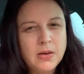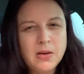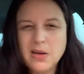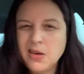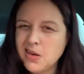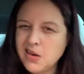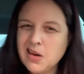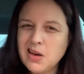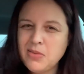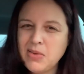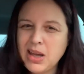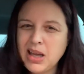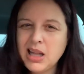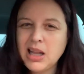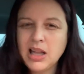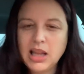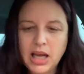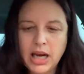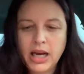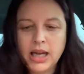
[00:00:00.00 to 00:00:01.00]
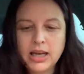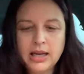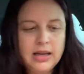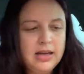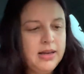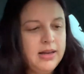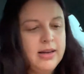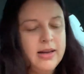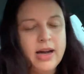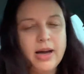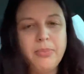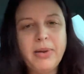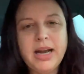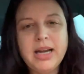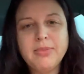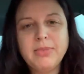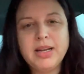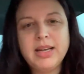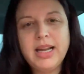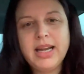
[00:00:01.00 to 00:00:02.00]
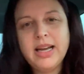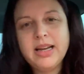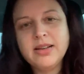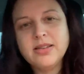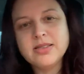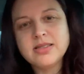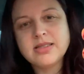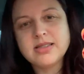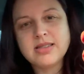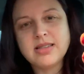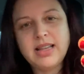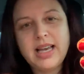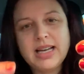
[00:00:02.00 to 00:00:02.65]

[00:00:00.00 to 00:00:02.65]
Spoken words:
You know what I mean? Like, I painted my nails